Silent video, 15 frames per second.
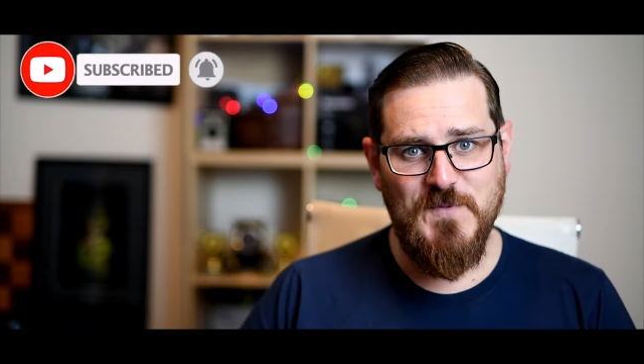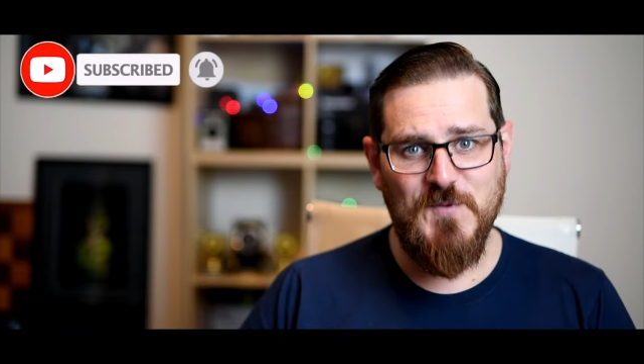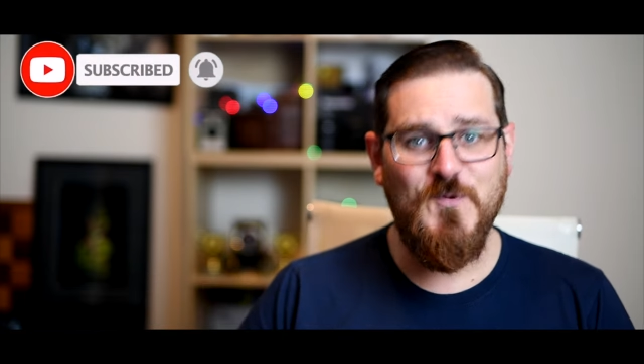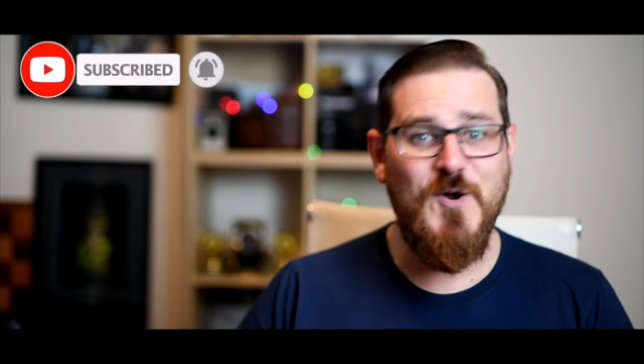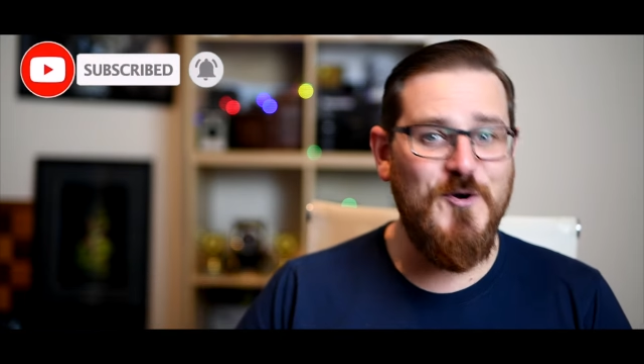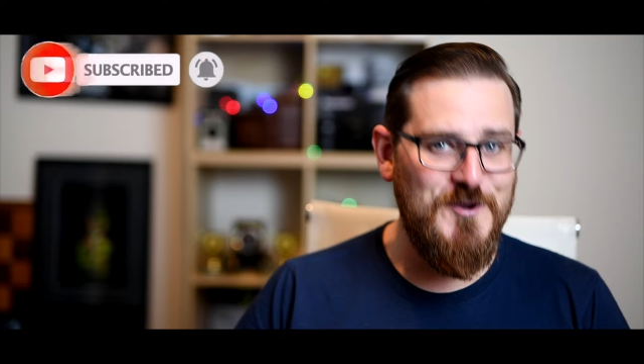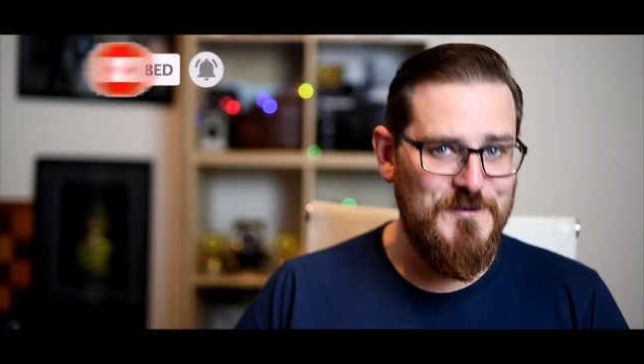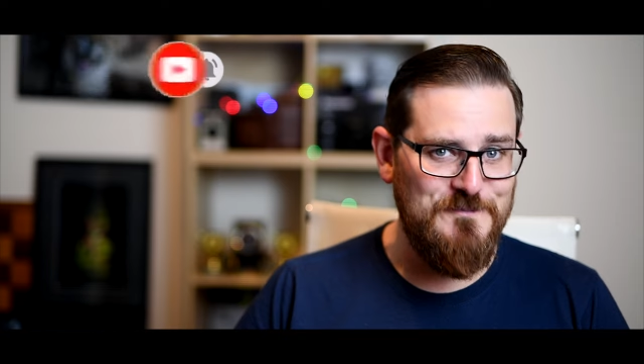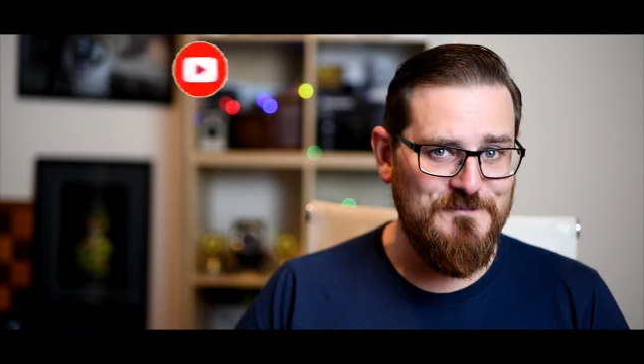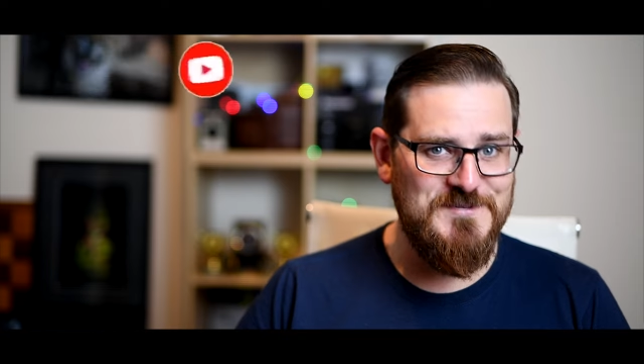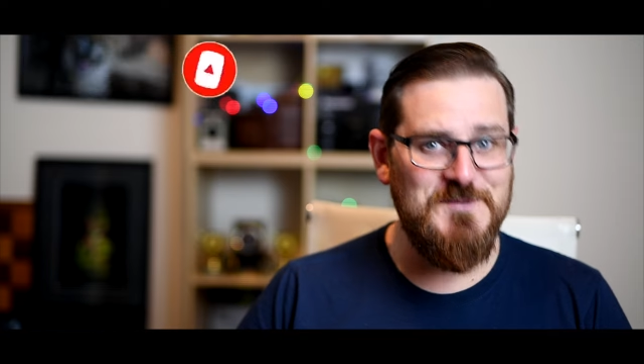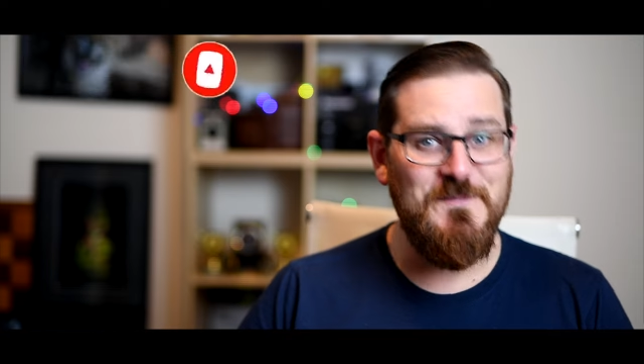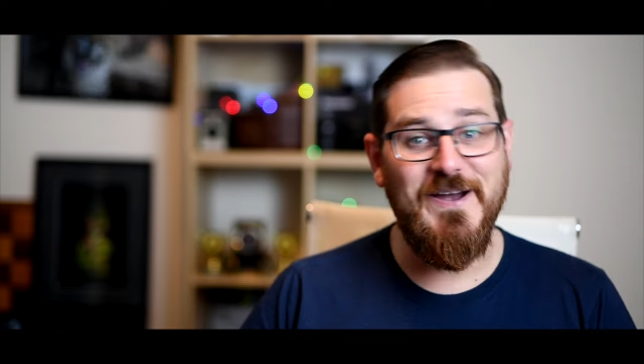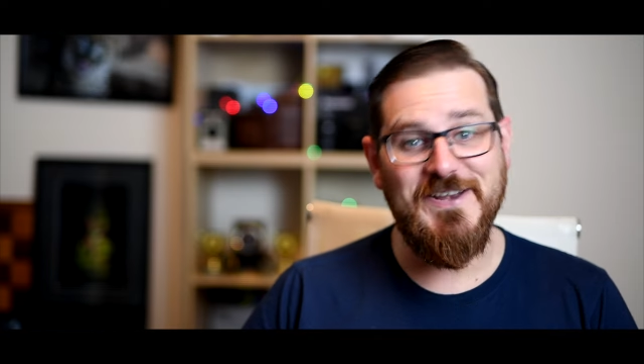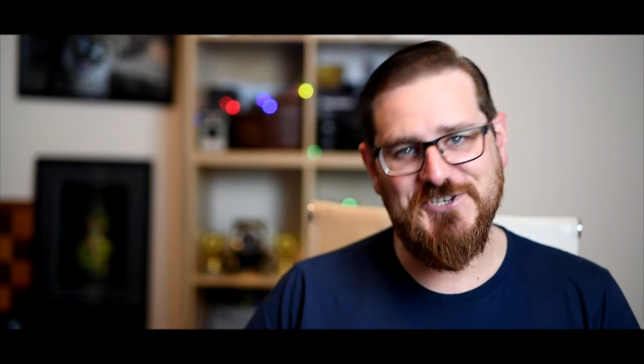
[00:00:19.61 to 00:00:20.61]
Welcome
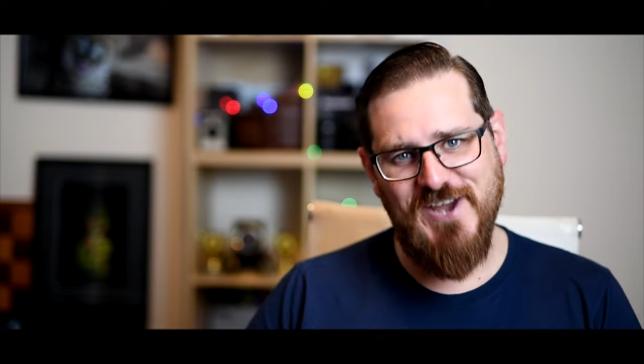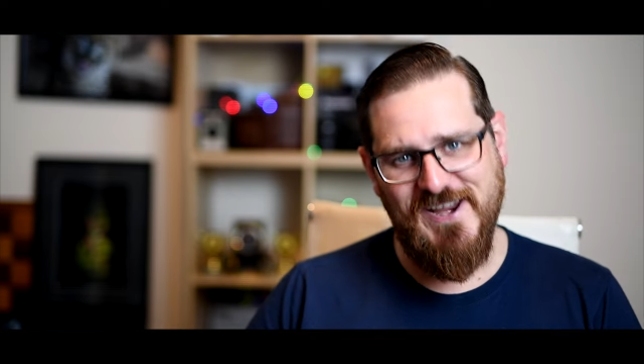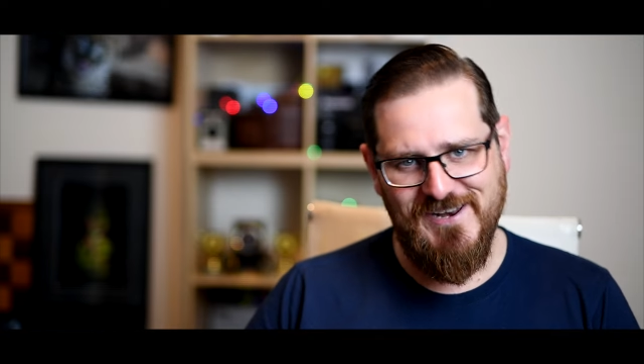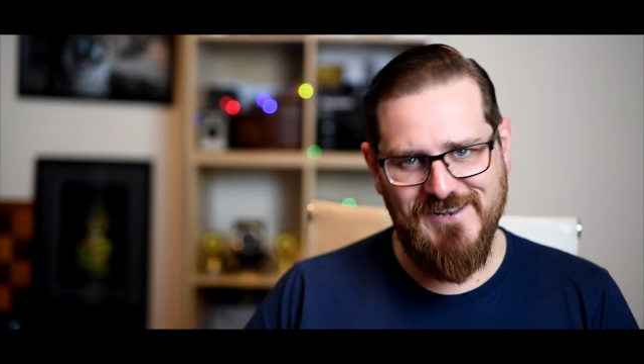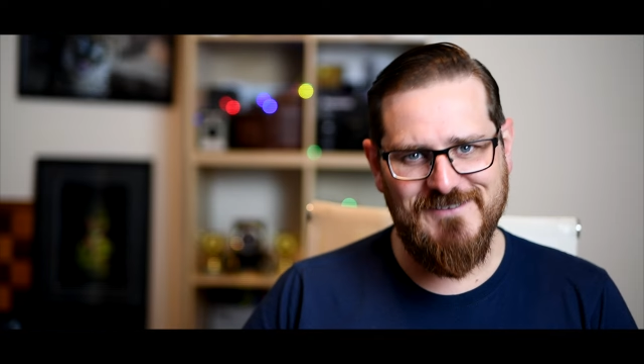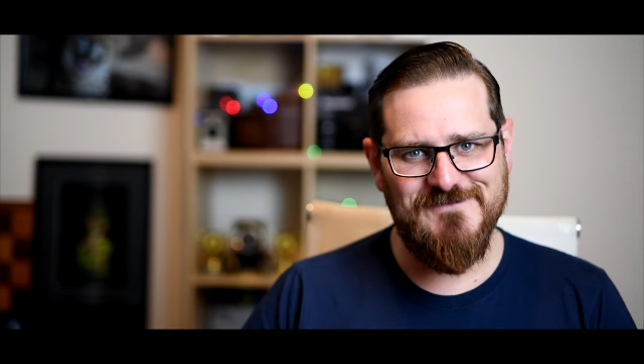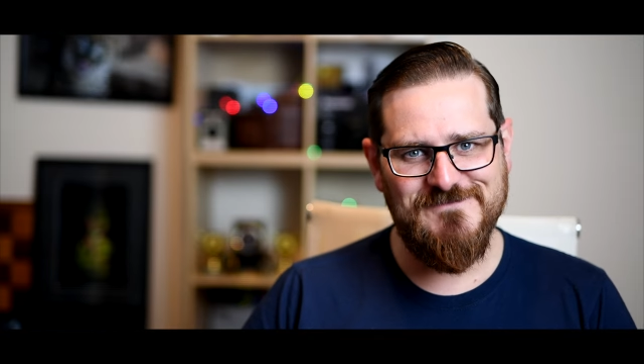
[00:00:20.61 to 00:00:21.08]
to my channel.